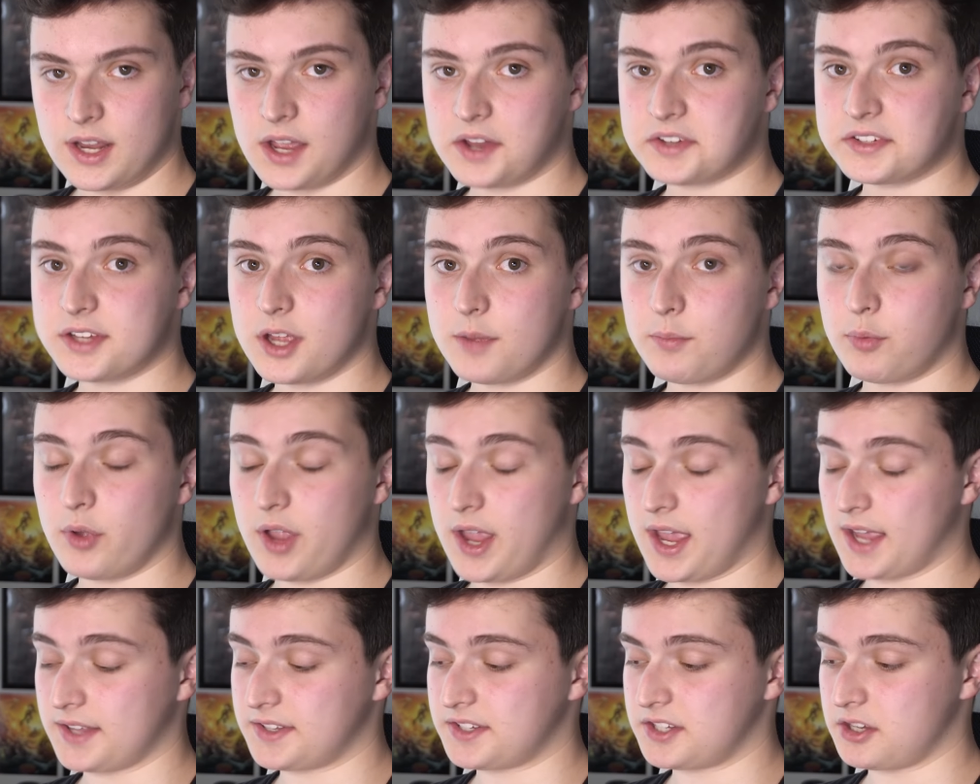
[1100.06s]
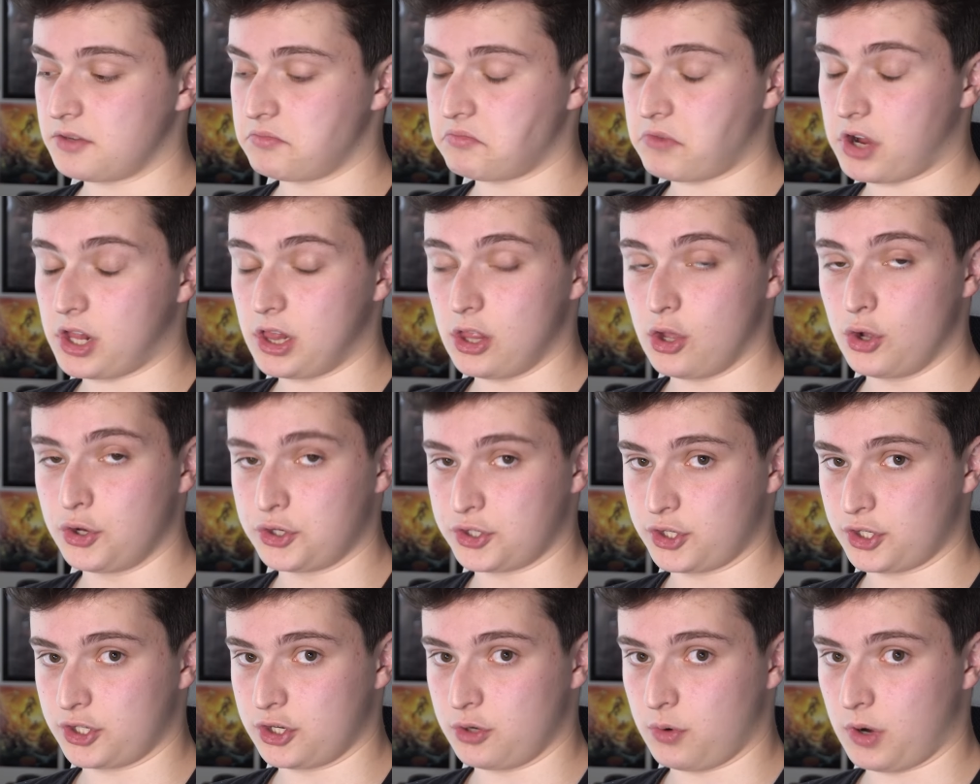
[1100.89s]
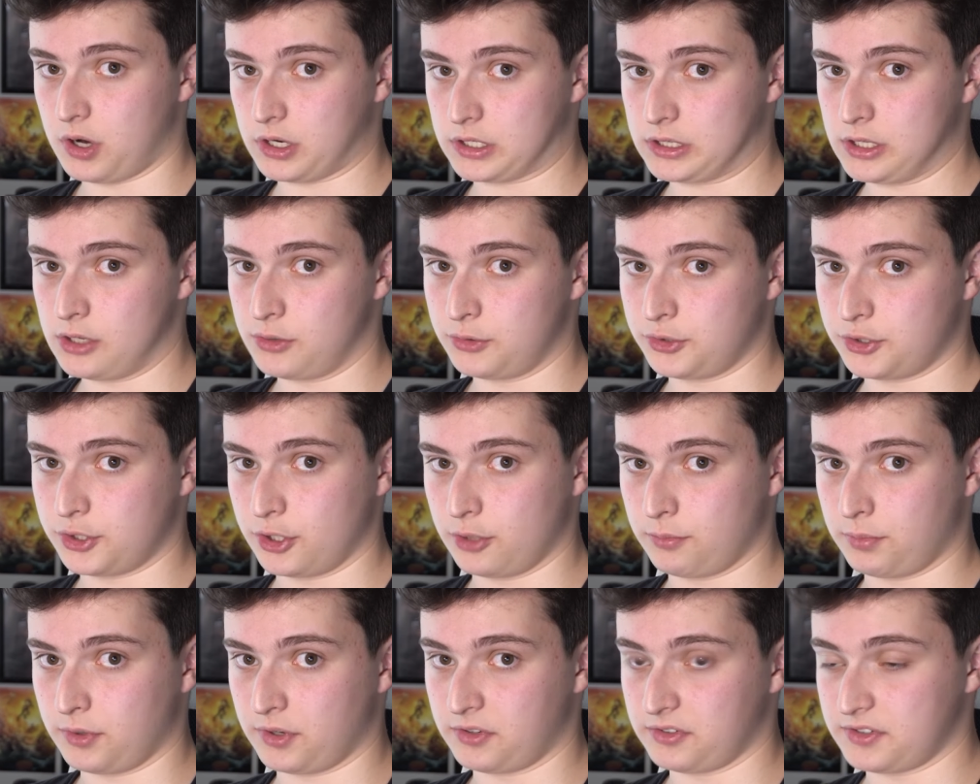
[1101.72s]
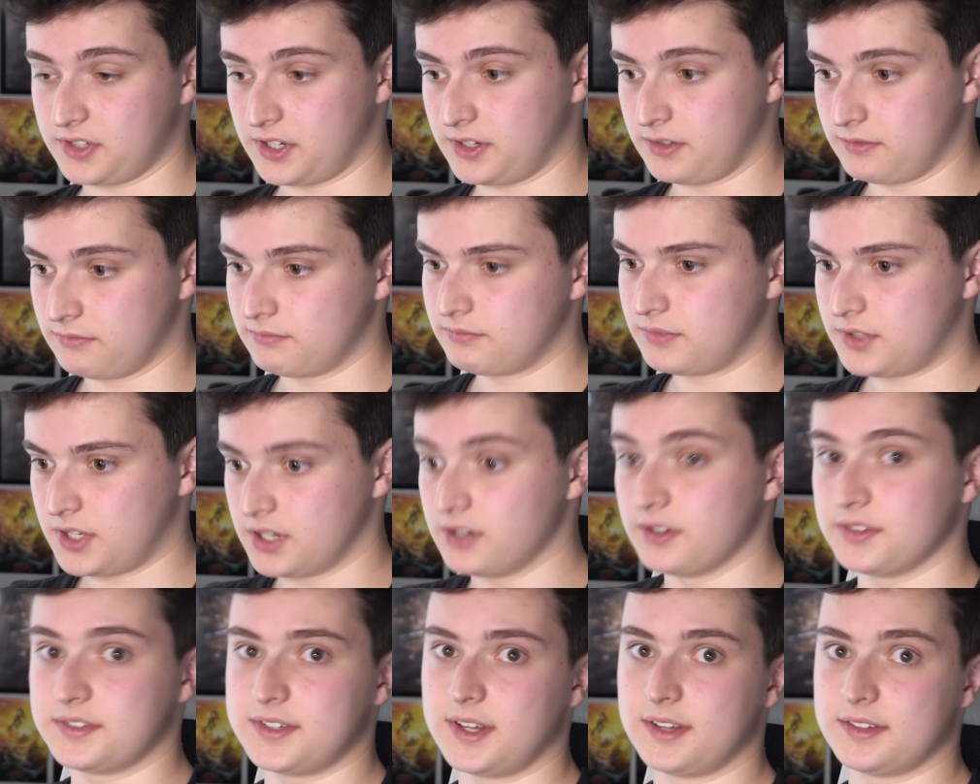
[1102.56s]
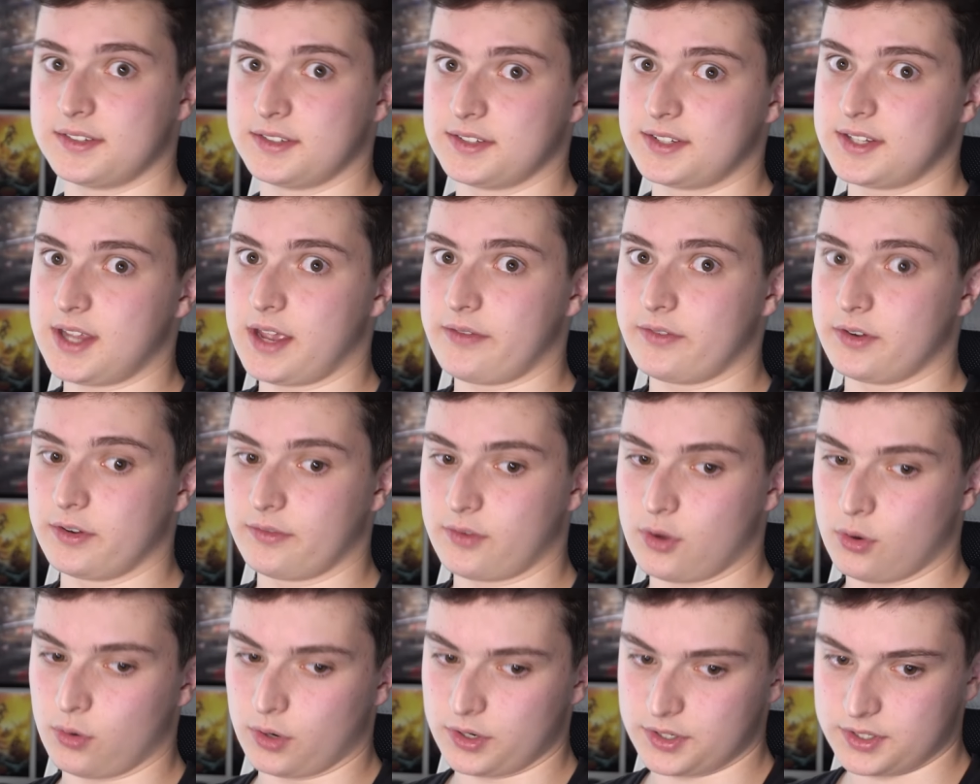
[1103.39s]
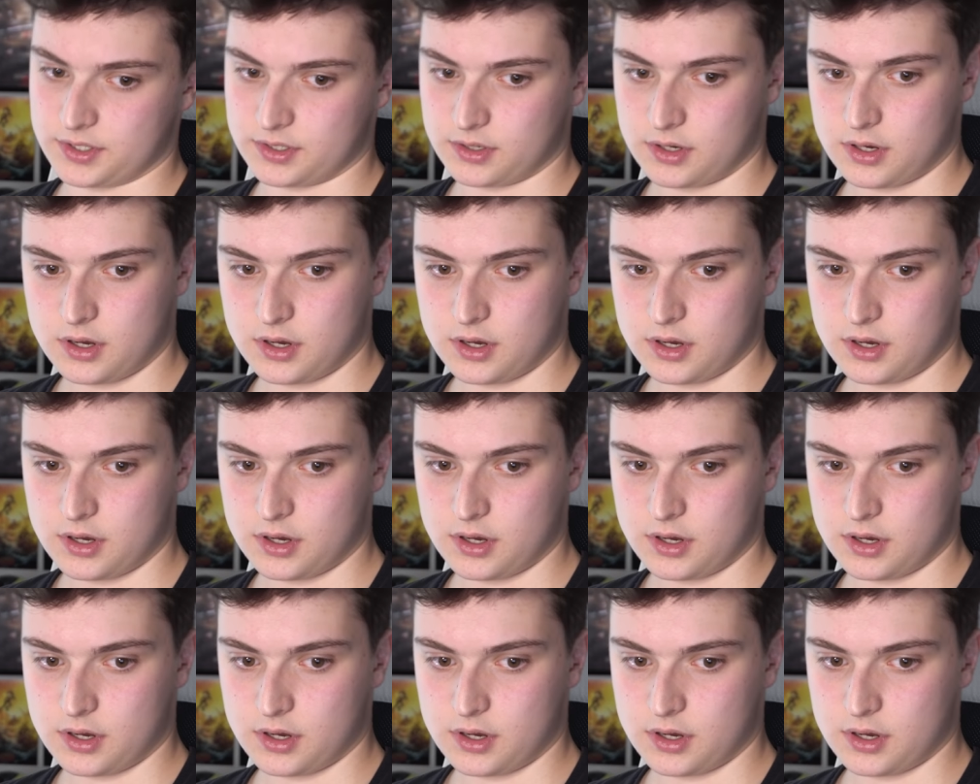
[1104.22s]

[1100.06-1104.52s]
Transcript: Next up, we get some closure to our clone troopers, until Season 7, of course.